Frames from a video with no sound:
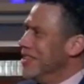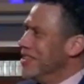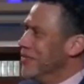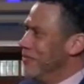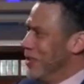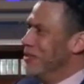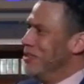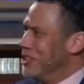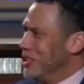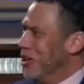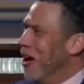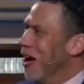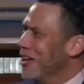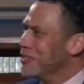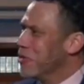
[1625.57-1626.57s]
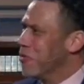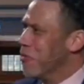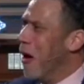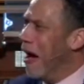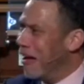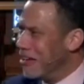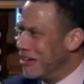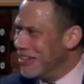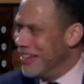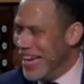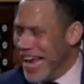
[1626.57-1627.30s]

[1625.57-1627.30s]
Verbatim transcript: to fill the jars with water,